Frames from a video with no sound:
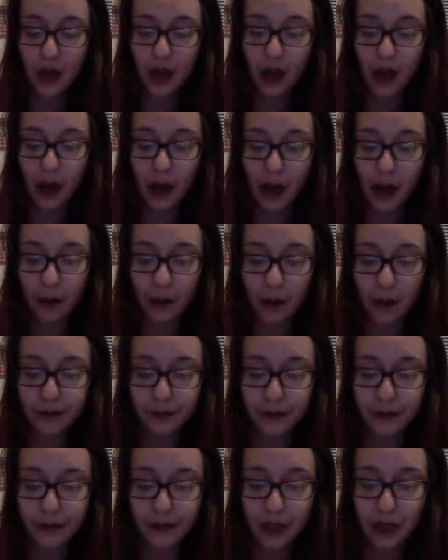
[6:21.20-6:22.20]

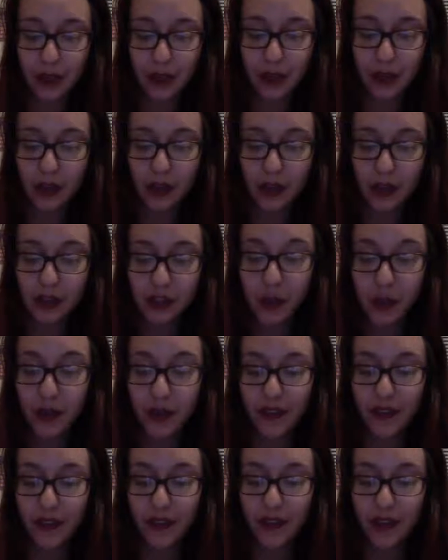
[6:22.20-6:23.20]

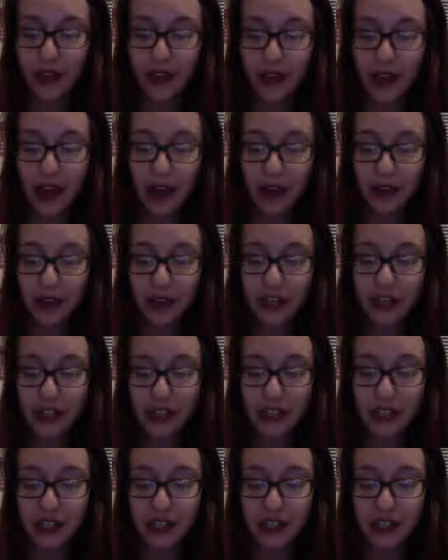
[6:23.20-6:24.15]
So when the annotation is